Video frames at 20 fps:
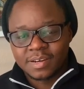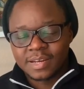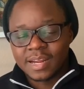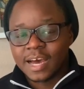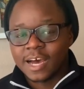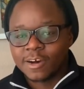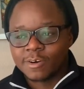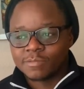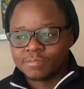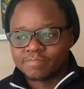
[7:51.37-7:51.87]

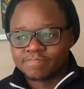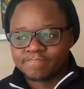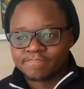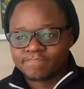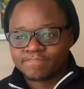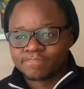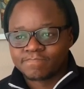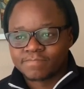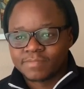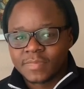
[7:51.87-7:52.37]
Now,
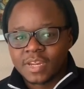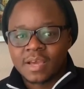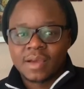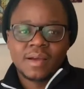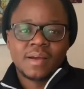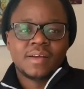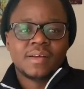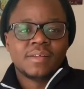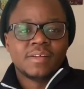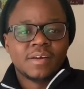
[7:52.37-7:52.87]

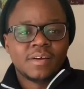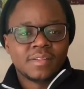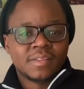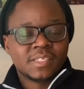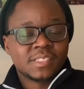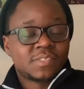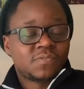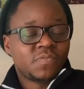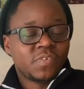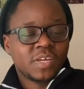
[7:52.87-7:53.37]

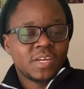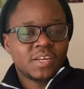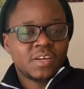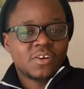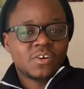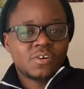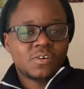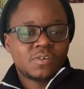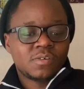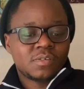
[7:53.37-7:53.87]
this
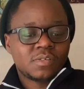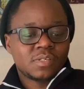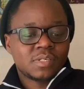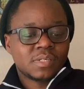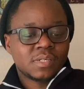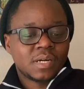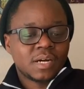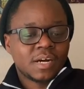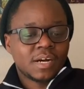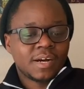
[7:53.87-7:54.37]
video
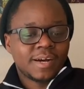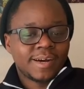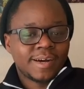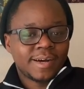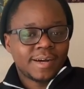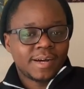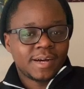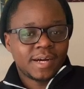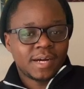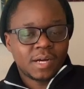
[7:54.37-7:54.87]

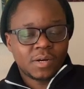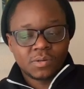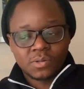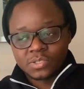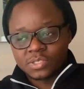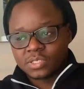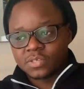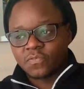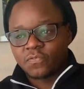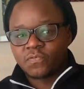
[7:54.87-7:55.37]

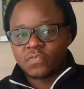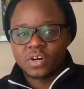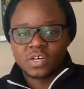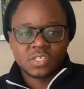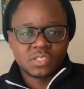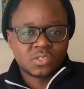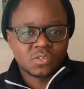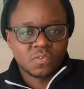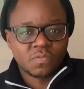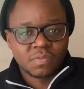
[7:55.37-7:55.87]
was the
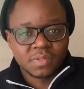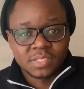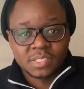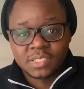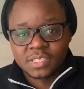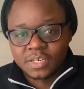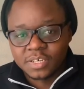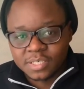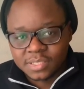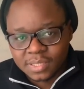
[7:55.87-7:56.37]
first of the
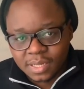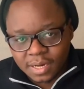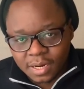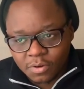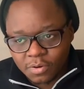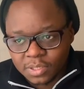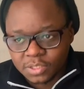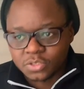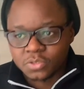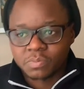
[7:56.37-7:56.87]
series that I
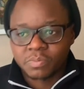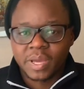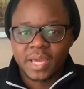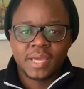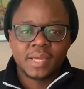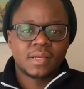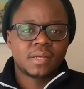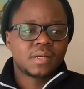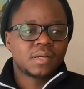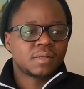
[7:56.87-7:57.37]
want to
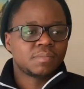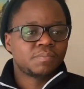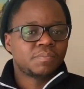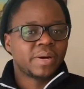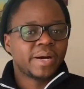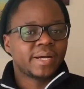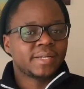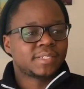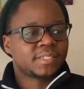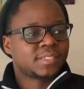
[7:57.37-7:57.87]
make,
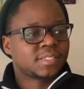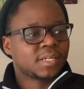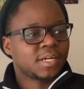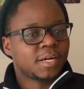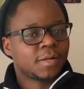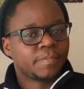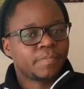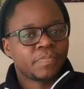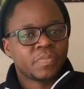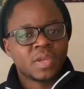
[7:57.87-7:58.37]
but
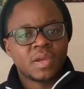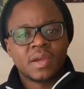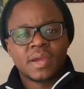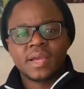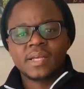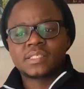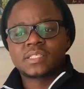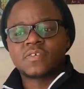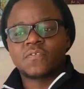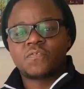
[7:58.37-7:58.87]

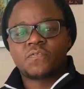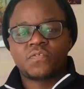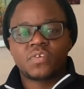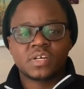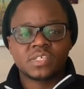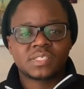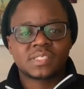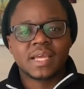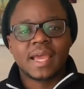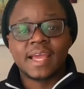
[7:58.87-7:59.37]
it's a
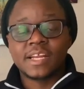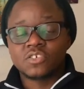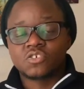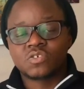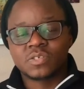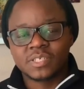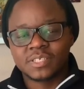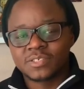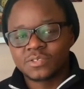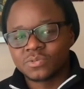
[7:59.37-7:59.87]
first
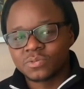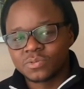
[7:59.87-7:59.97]
entry